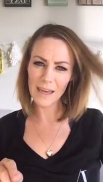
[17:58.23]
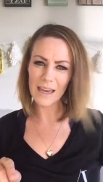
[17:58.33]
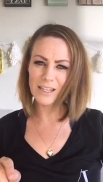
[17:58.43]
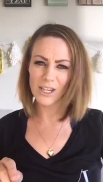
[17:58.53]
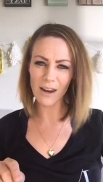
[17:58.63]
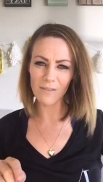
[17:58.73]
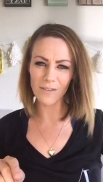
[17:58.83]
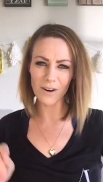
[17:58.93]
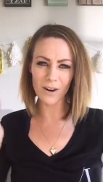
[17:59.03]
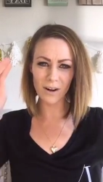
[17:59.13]
Hey,
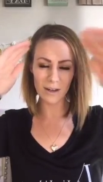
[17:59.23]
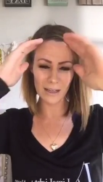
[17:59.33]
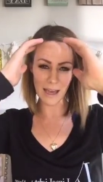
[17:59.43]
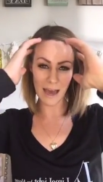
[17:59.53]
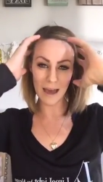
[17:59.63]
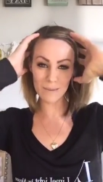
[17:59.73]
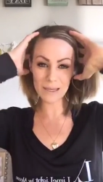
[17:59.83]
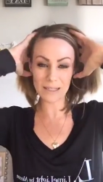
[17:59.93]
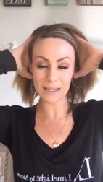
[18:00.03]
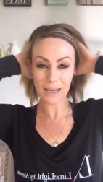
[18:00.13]
Jennifer. Yeah, I'm
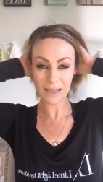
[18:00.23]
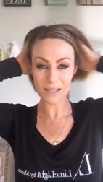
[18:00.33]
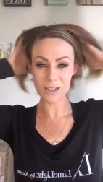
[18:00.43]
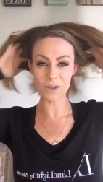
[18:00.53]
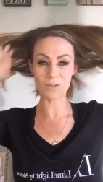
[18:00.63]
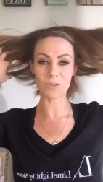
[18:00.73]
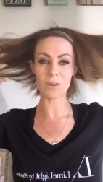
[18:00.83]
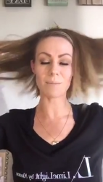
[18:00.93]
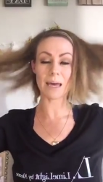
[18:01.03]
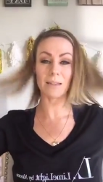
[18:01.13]
excited too for
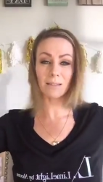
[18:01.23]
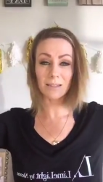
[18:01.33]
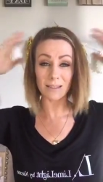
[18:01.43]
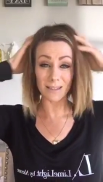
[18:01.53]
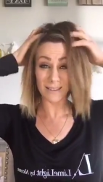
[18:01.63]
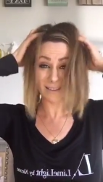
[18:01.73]
the men's.